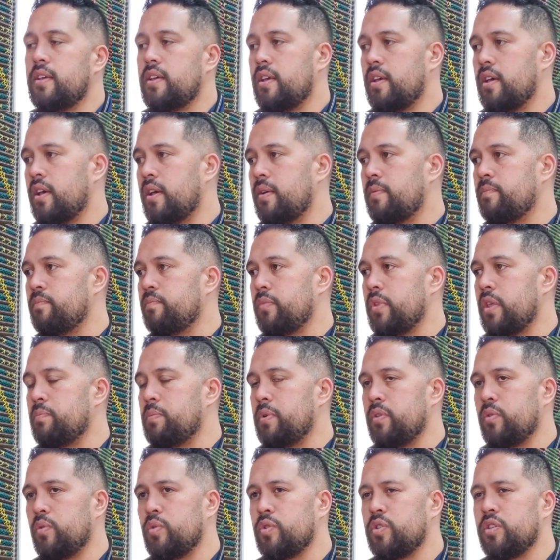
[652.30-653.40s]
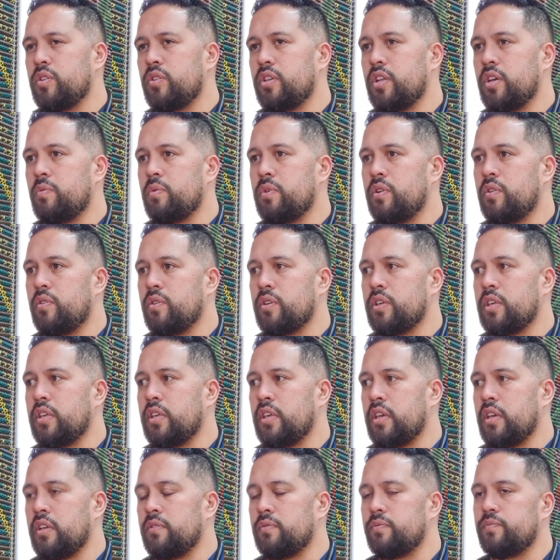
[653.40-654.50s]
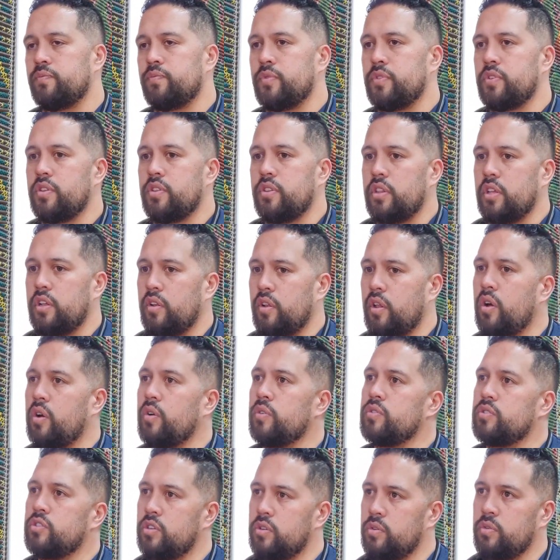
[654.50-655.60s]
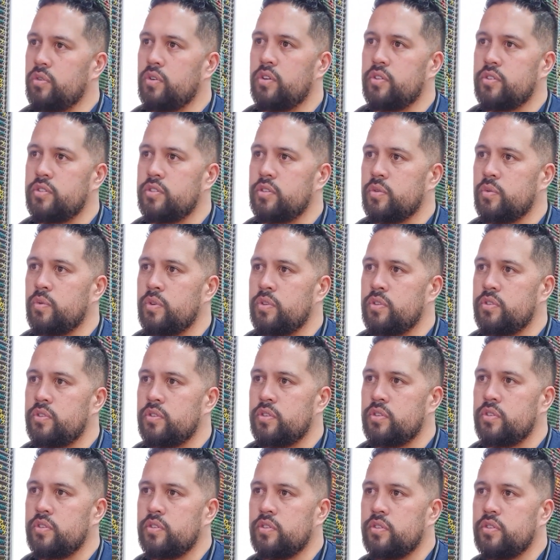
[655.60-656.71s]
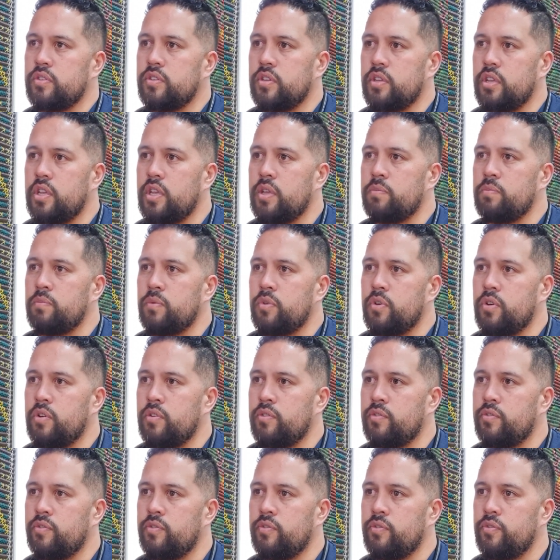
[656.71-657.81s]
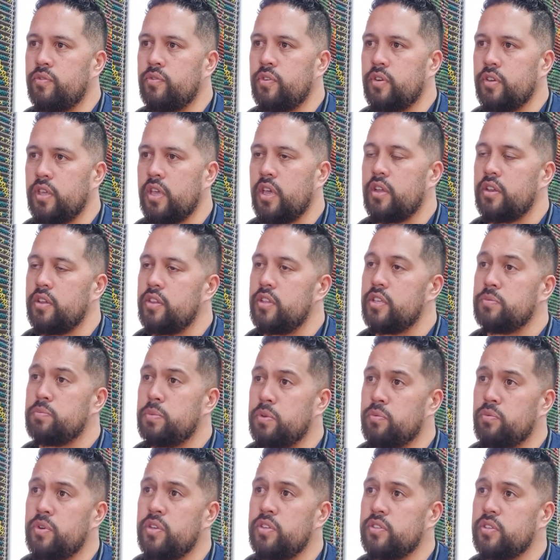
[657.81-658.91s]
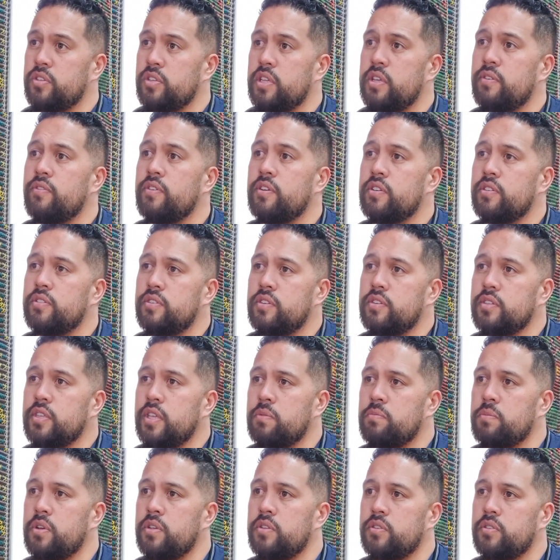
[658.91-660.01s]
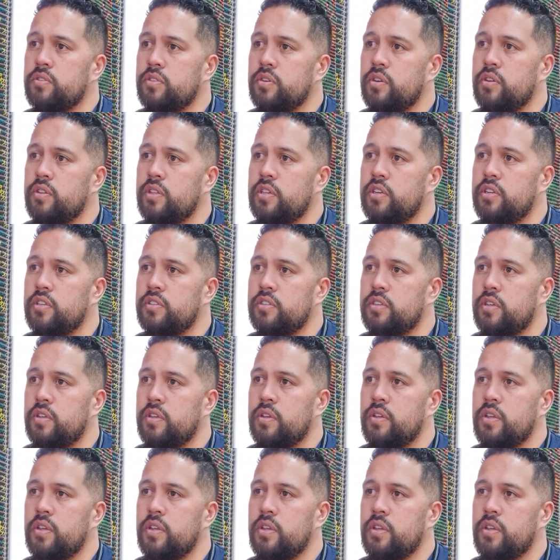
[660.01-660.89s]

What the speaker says: But also now we're looking at the long-term consequences of gout, and there's been recent evidence that's come out to show that it's